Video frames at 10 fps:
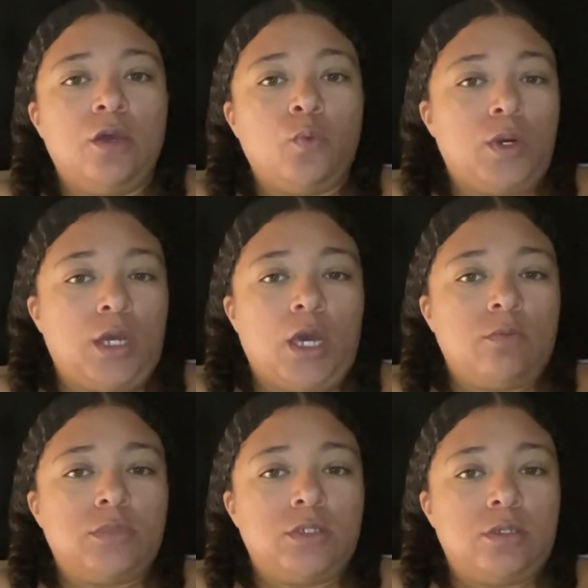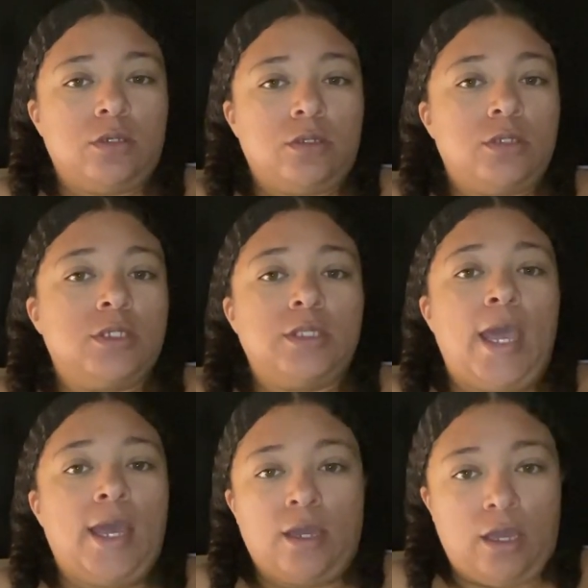when it comes to
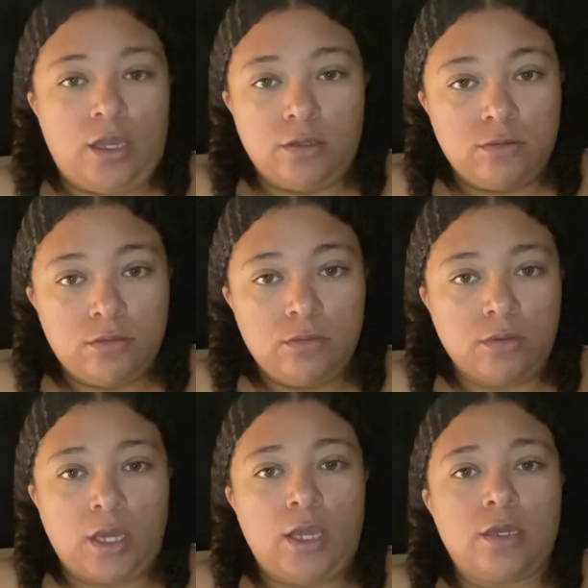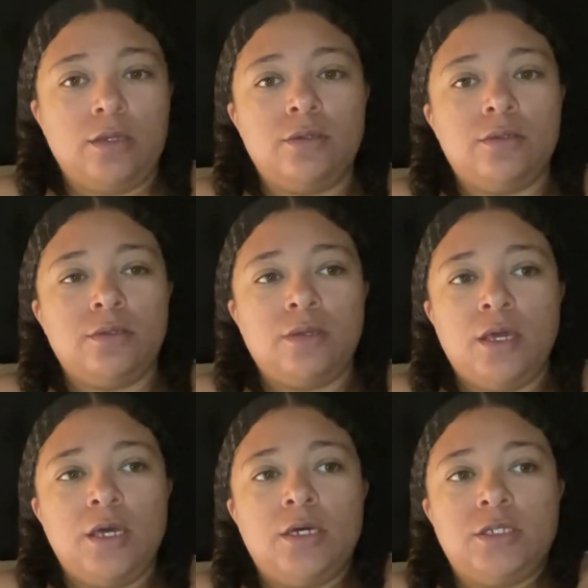snacking. Like,
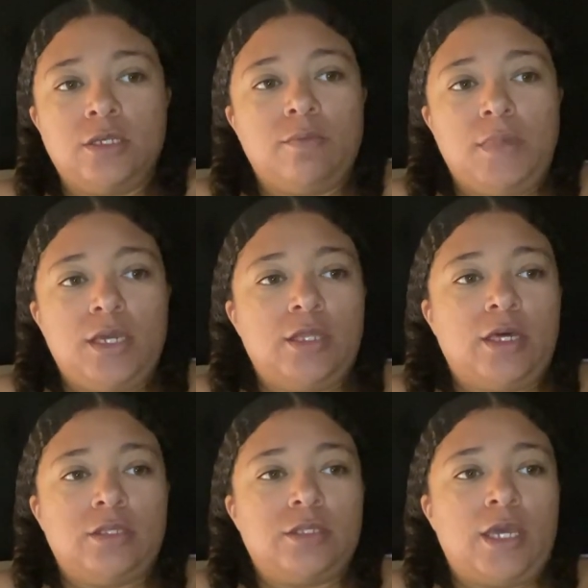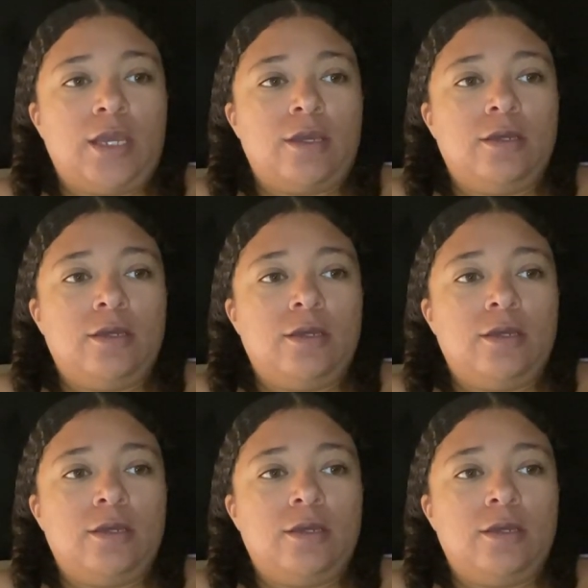to me, that's like,